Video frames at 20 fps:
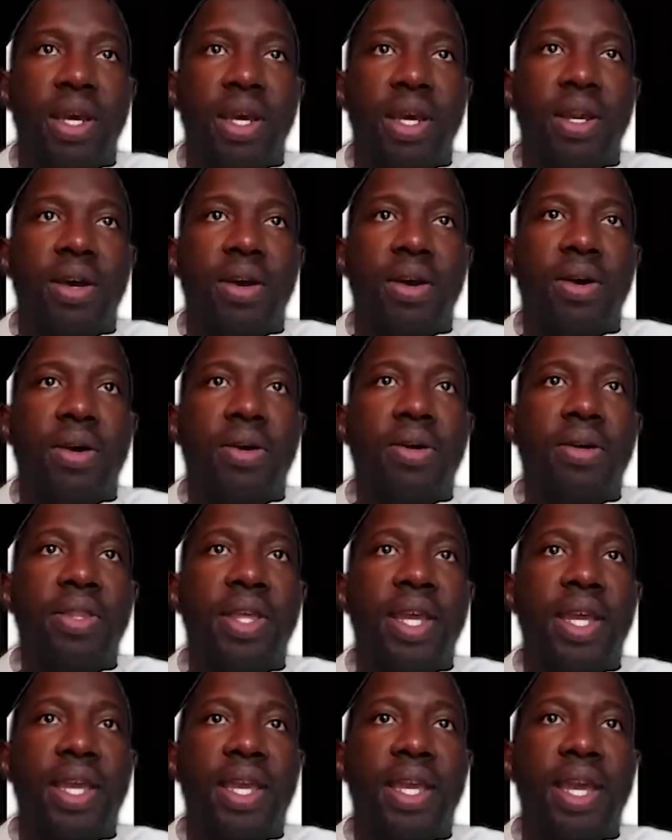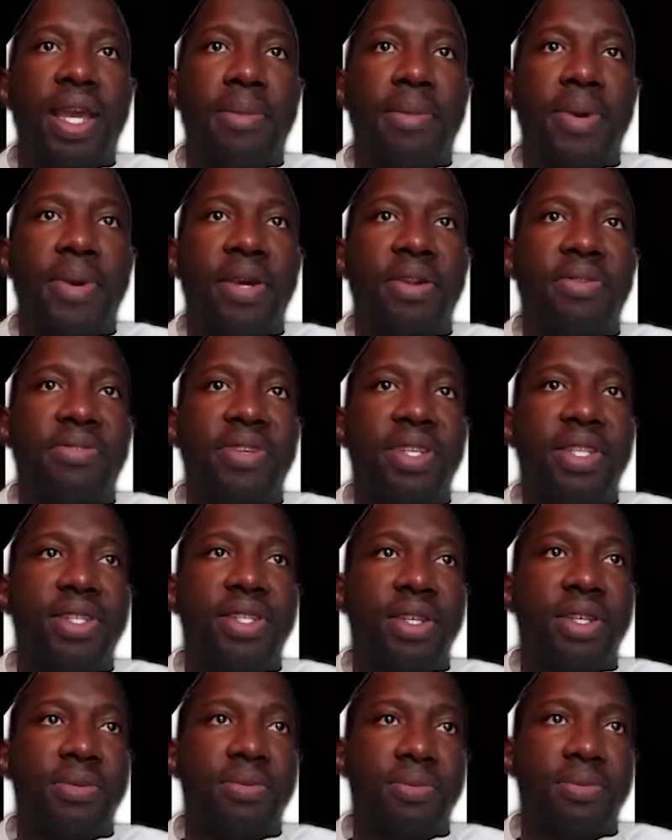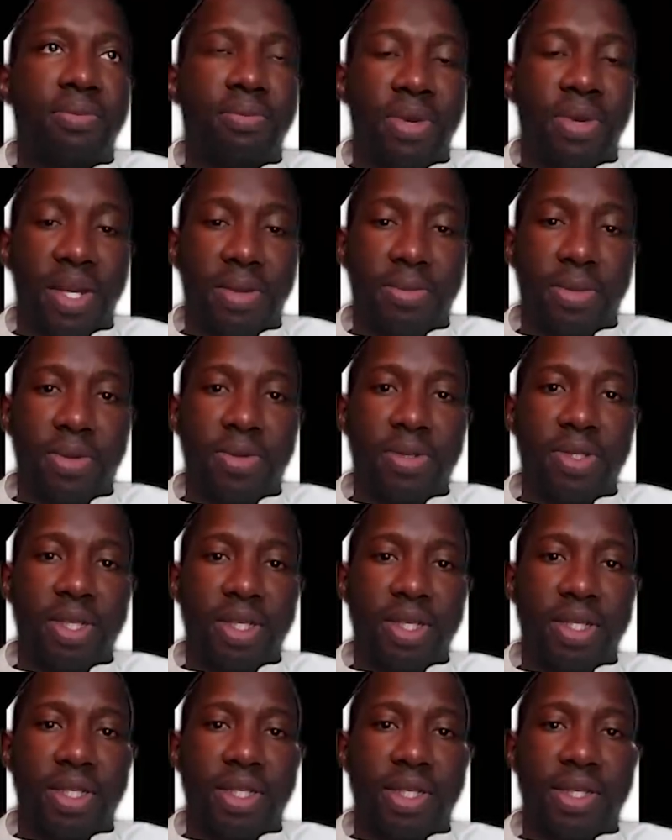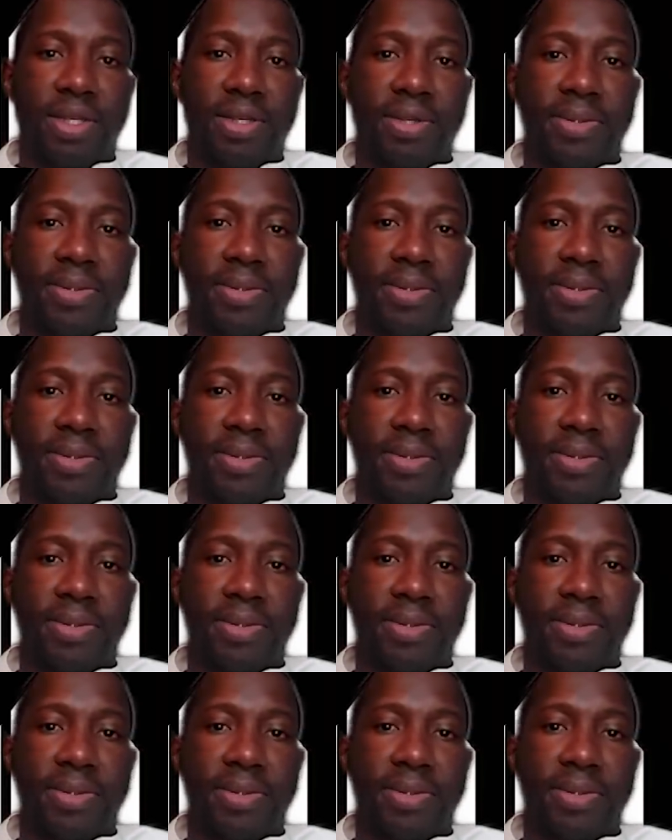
not all that came out of Egypt by Moses.